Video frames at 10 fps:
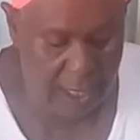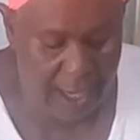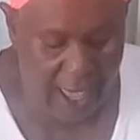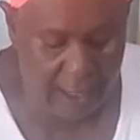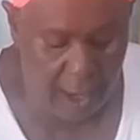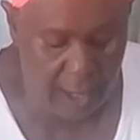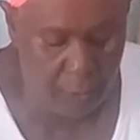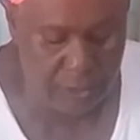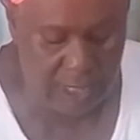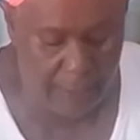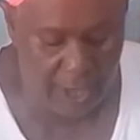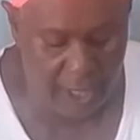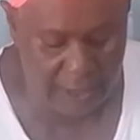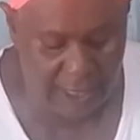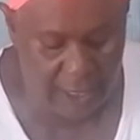Like almost, camera
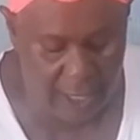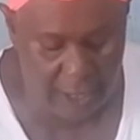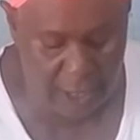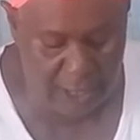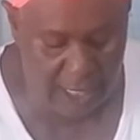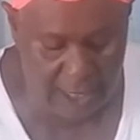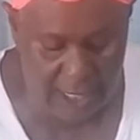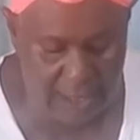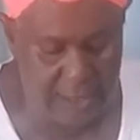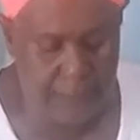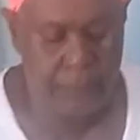daughter-in-law, you in on this?